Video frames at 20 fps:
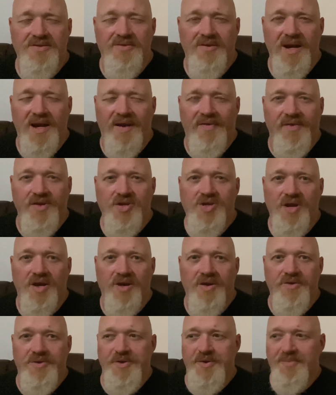around that
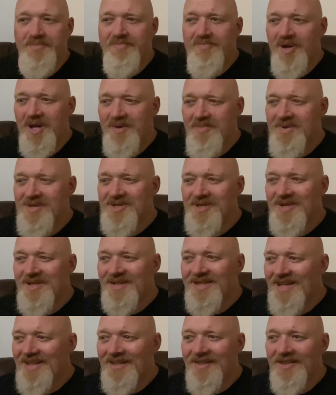show that babies that are
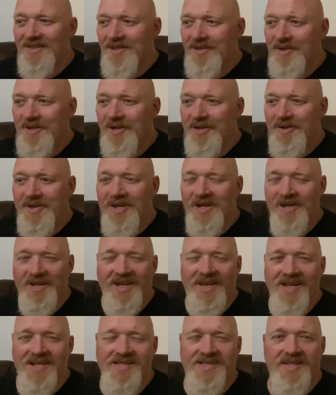cuddled a lot and young
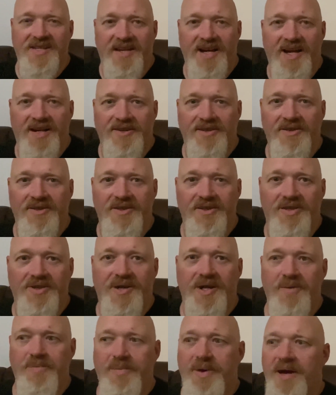kids that are cuddled a lot
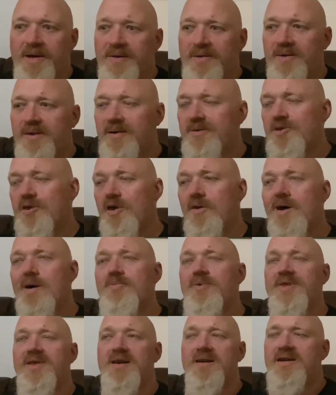grow
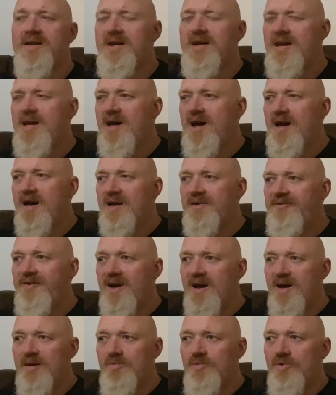up with a
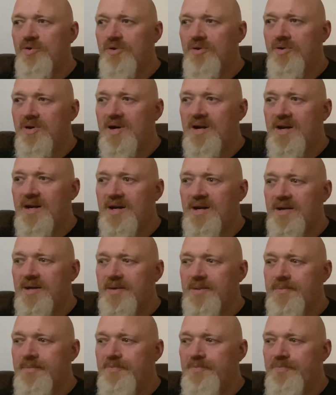far more
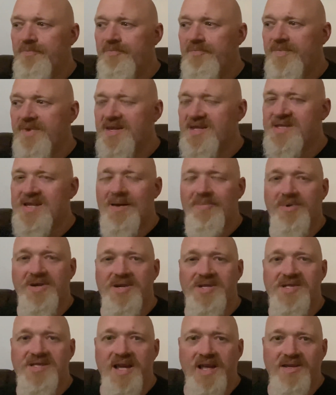
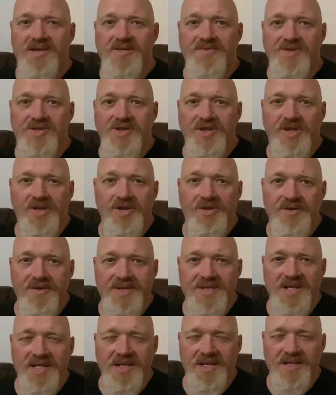established sense of
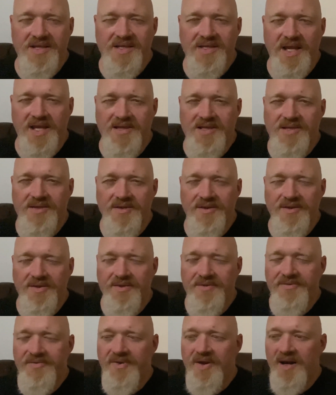security and sense
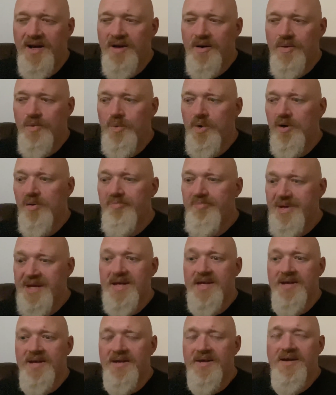of
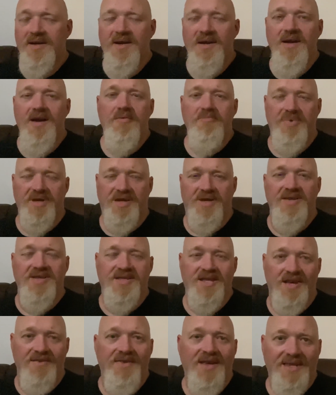well-being, because
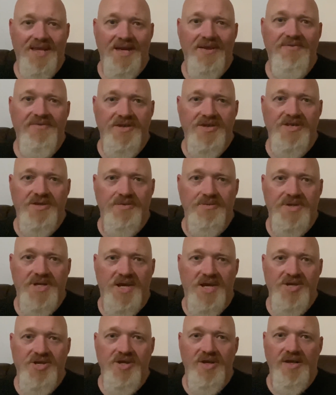they've had that physical
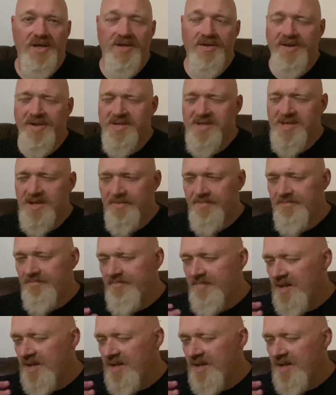touch early on. Some